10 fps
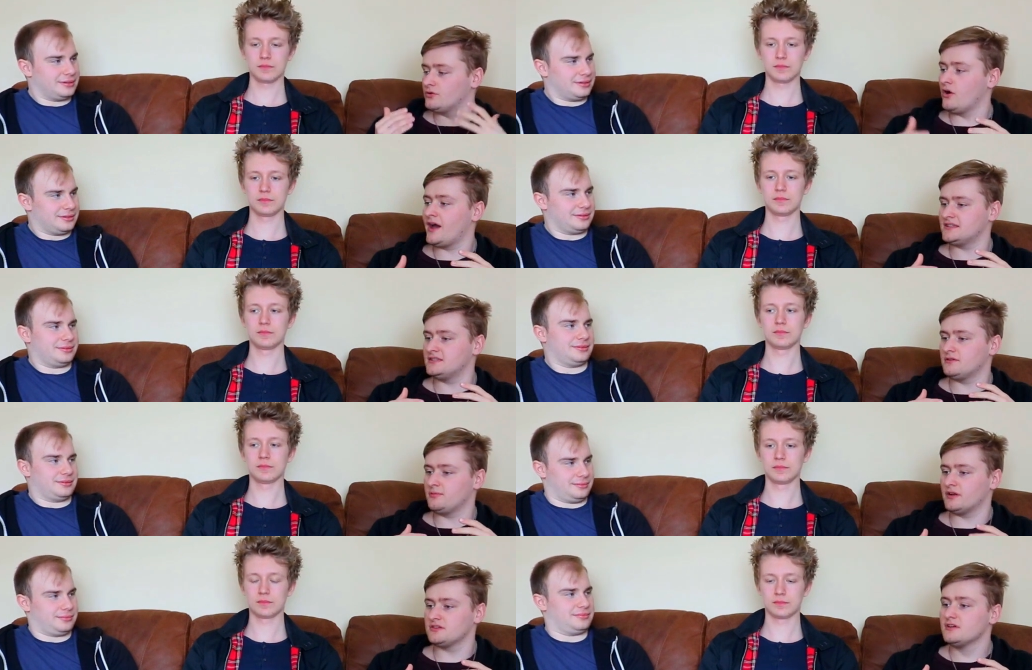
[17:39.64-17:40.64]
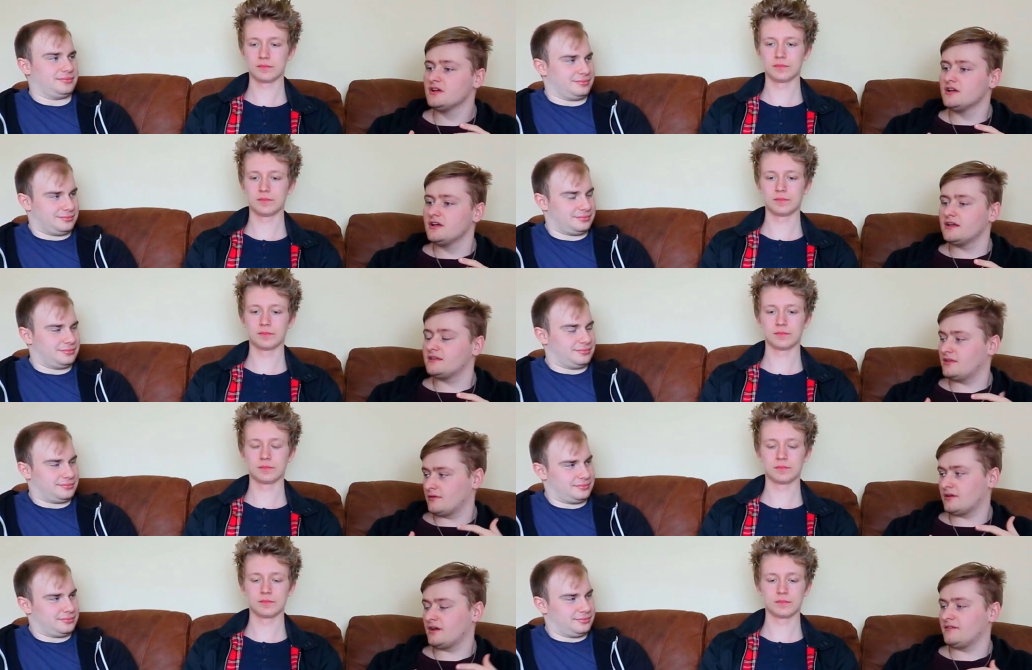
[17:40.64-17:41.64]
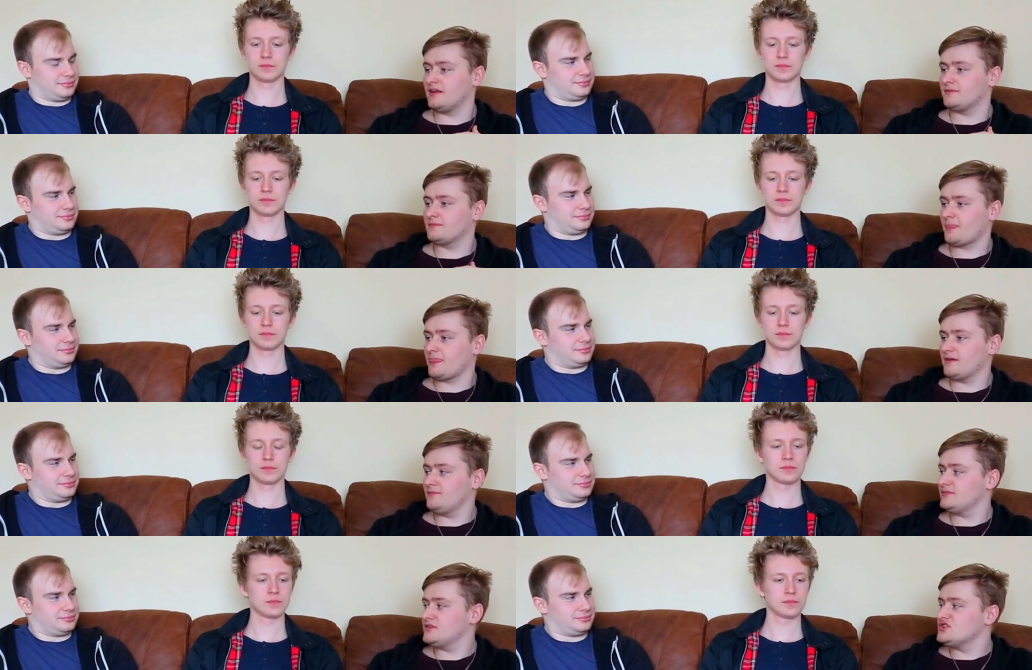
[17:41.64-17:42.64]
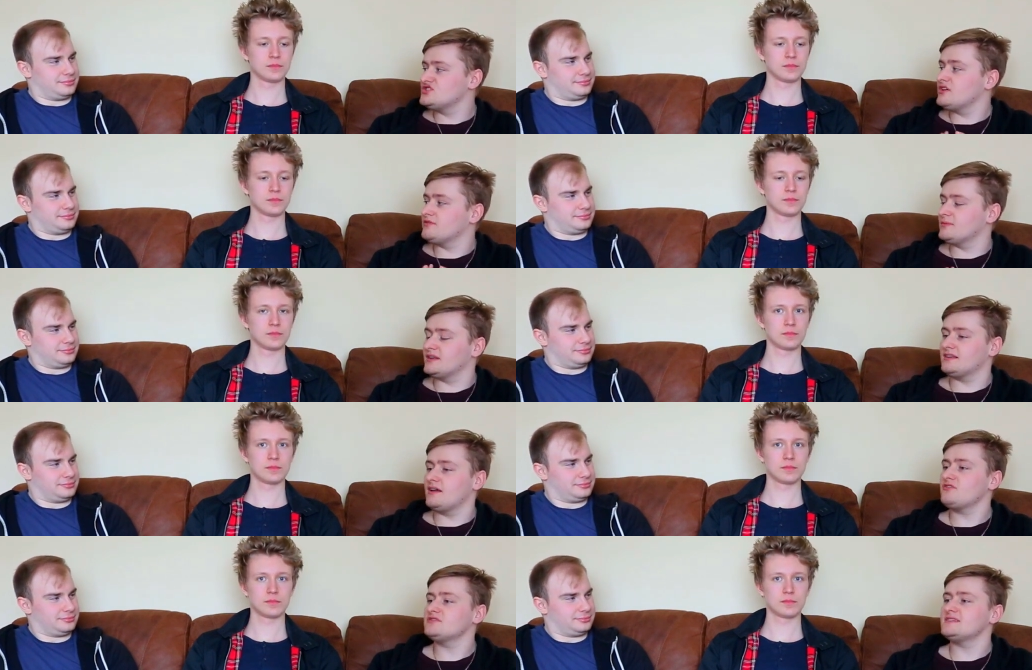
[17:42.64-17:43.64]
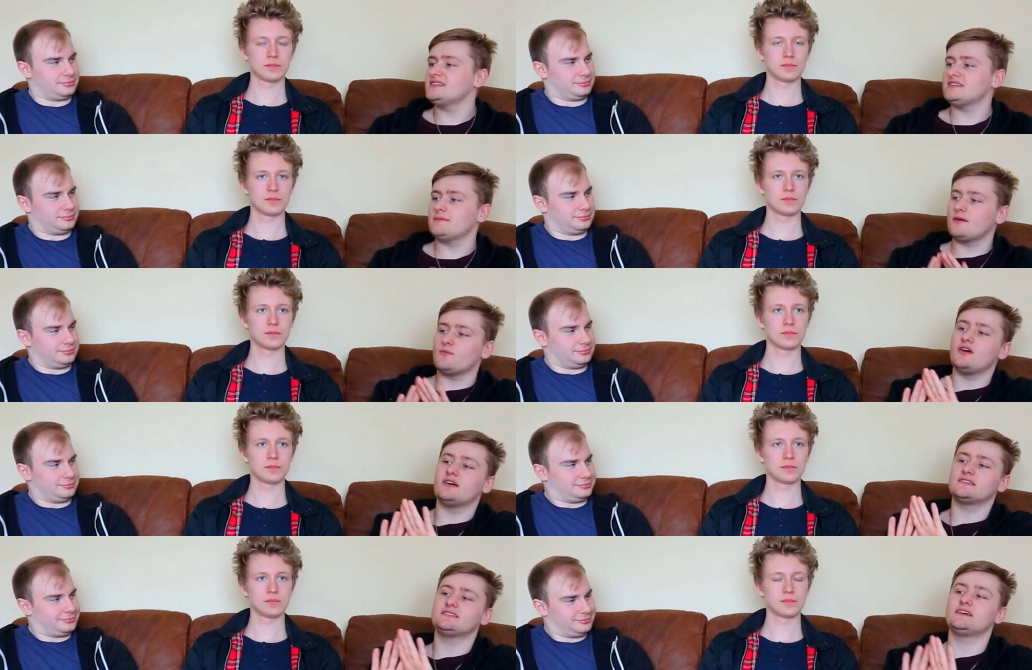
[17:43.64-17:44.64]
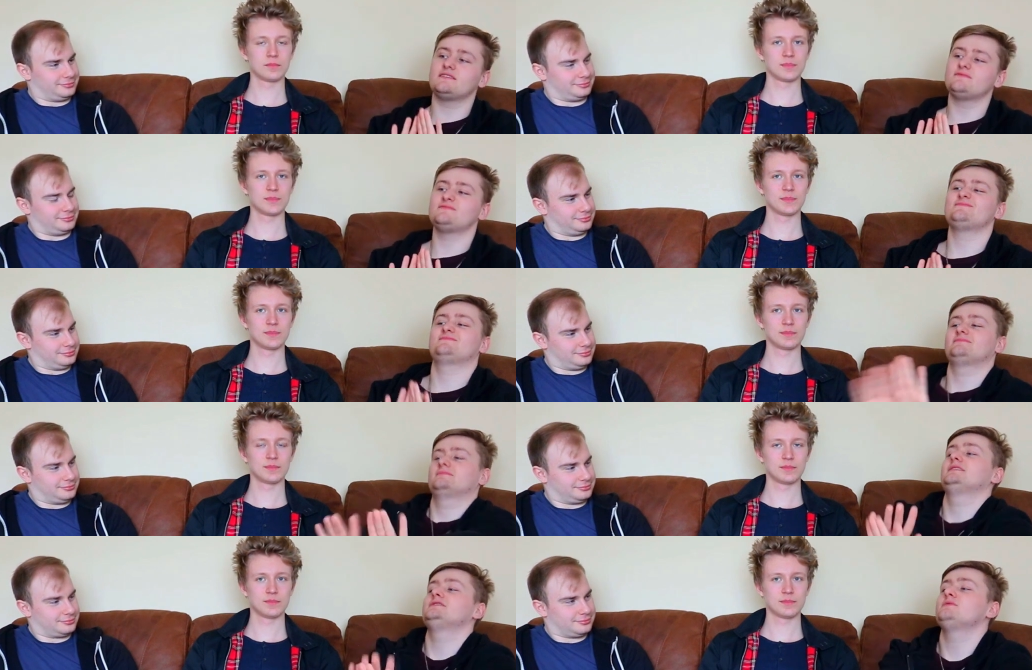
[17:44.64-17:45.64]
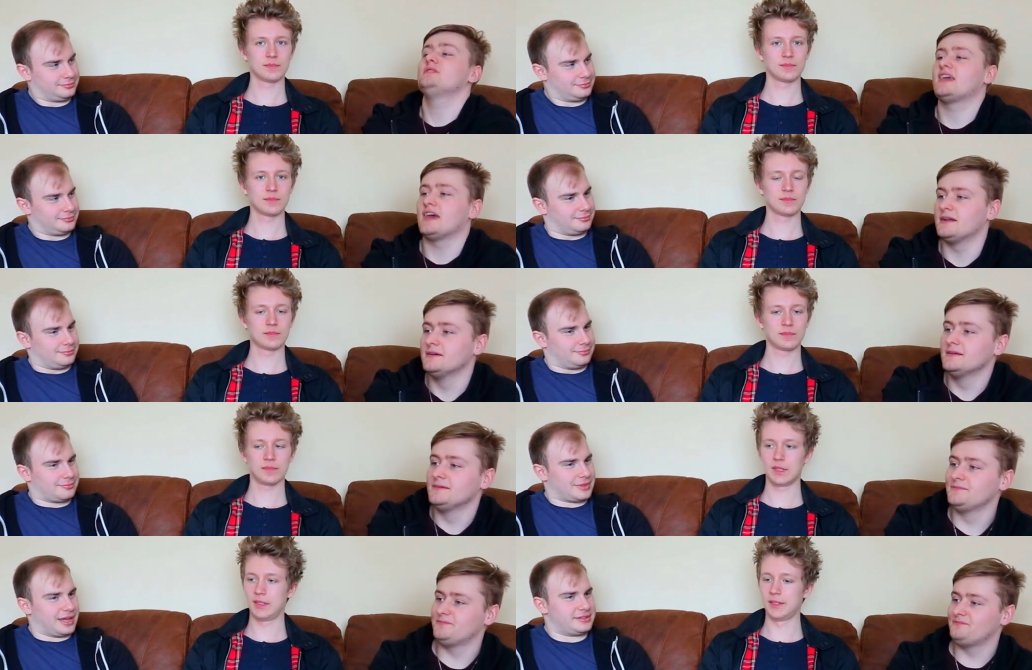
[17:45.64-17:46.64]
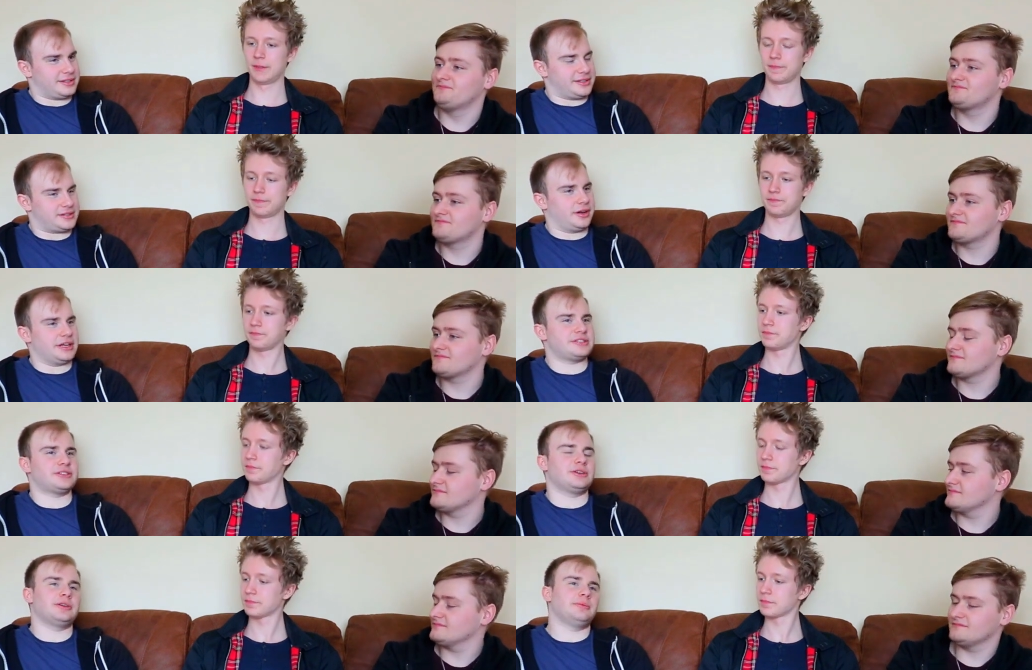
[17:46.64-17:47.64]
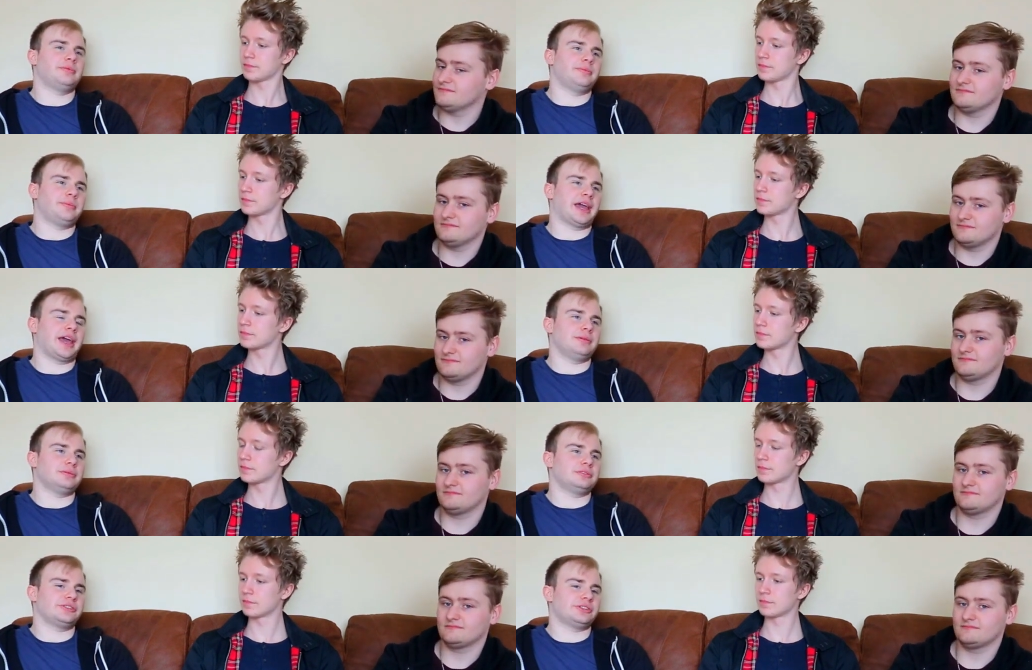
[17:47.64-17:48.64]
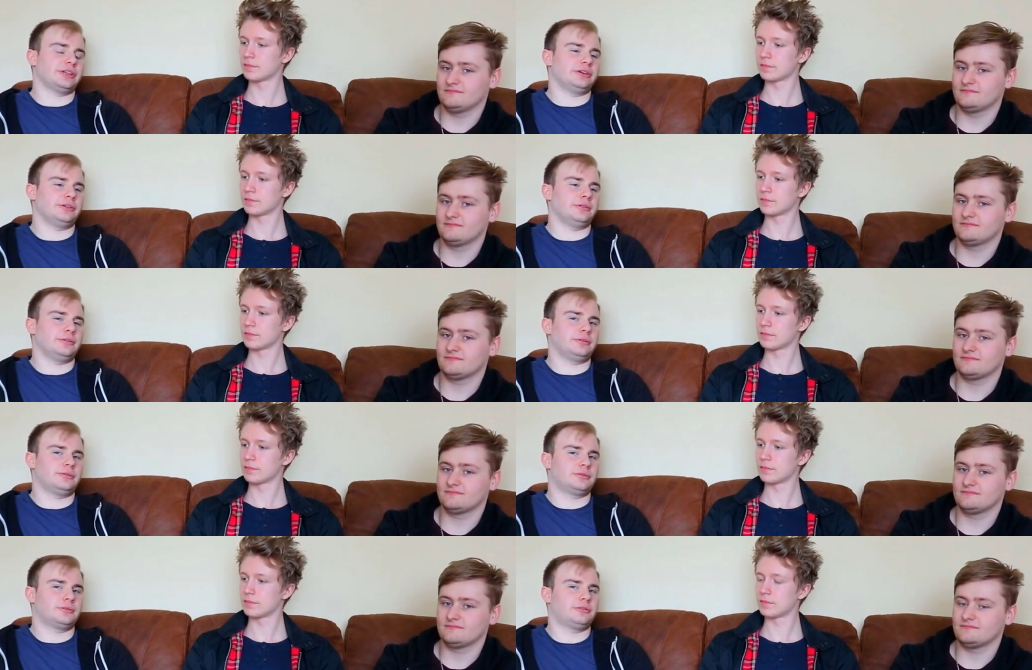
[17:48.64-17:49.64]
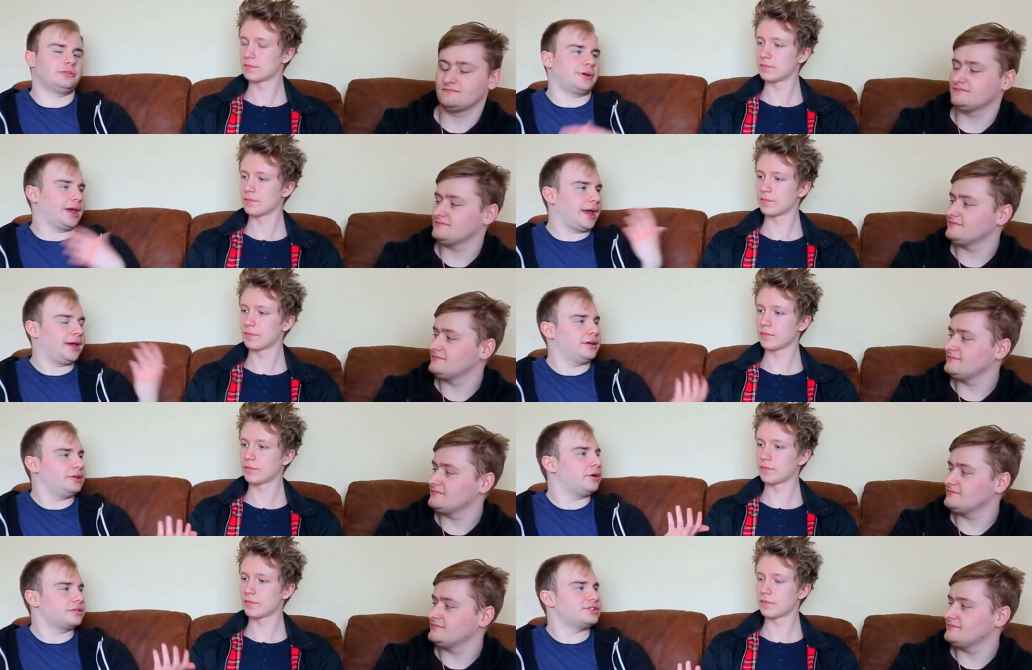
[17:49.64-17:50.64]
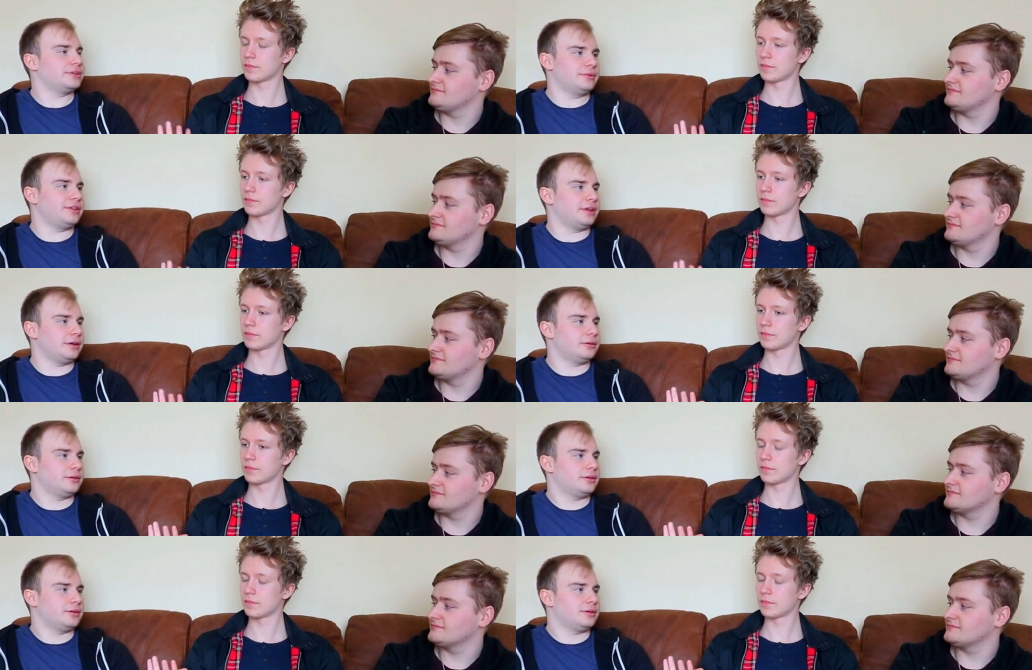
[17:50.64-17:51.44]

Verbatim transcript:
Speaker 1: not acting. You can, you can kind of like shove some money. Like, what's my got that might work. Just kind of mm.
Speaker 2: do what you can. It's it's nice to be able to create a Doctor with you.